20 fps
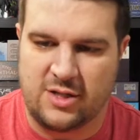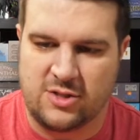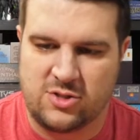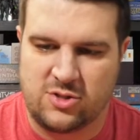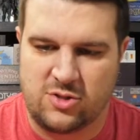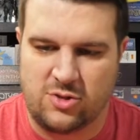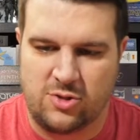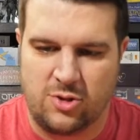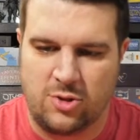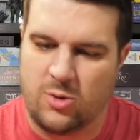
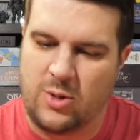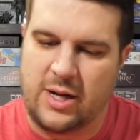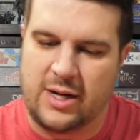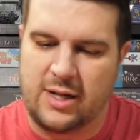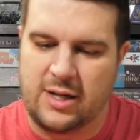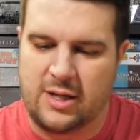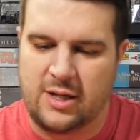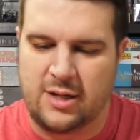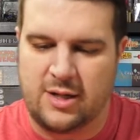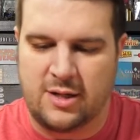screw on
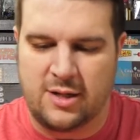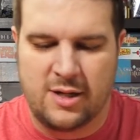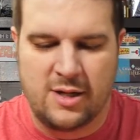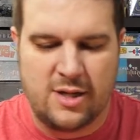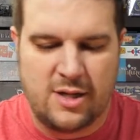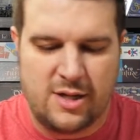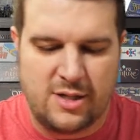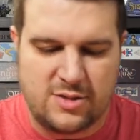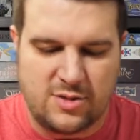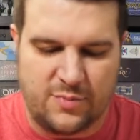it here.
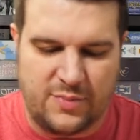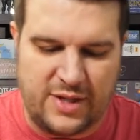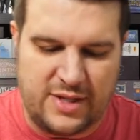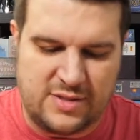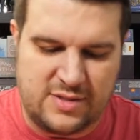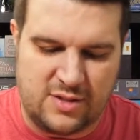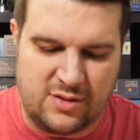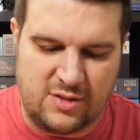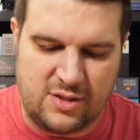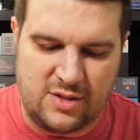So
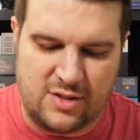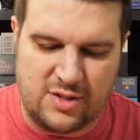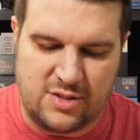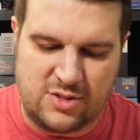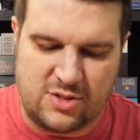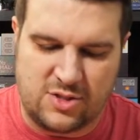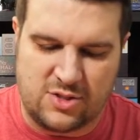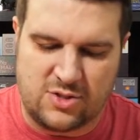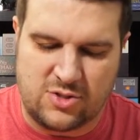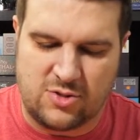basically this
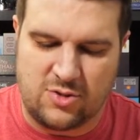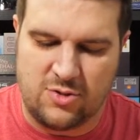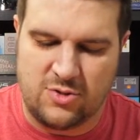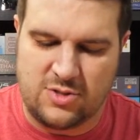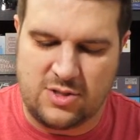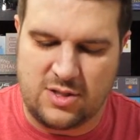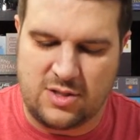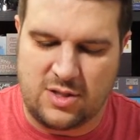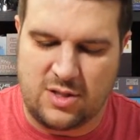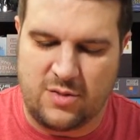just screws
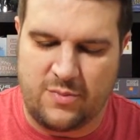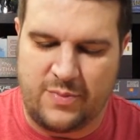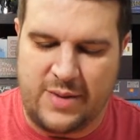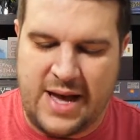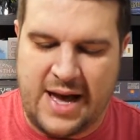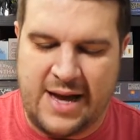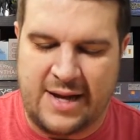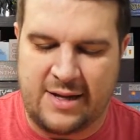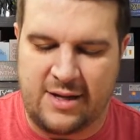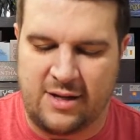into the
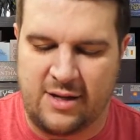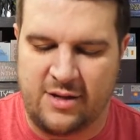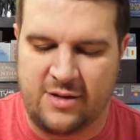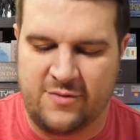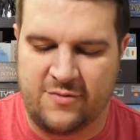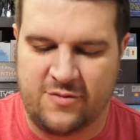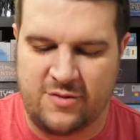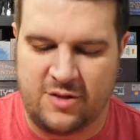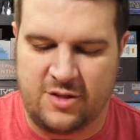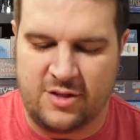back
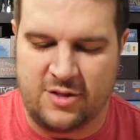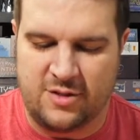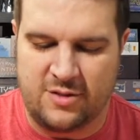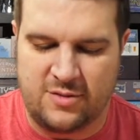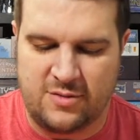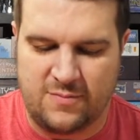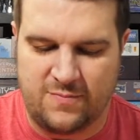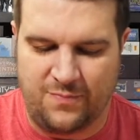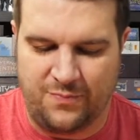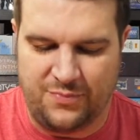of the
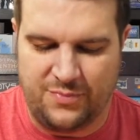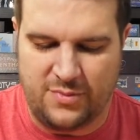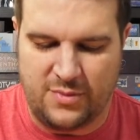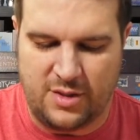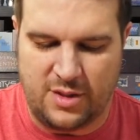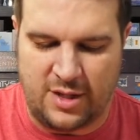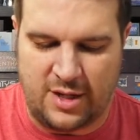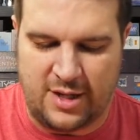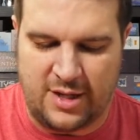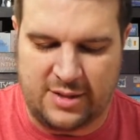
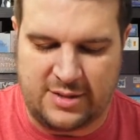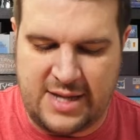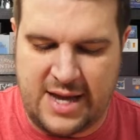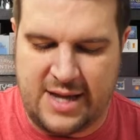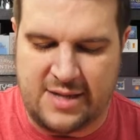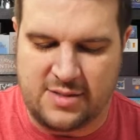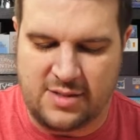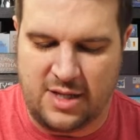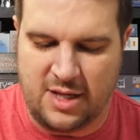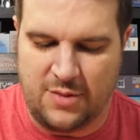
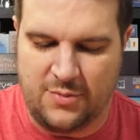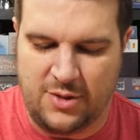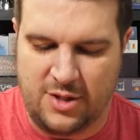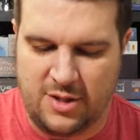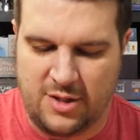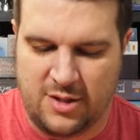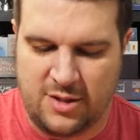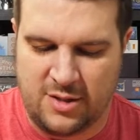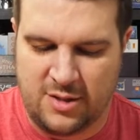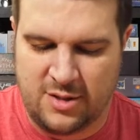Tascam
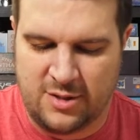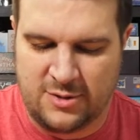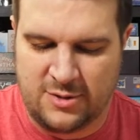here.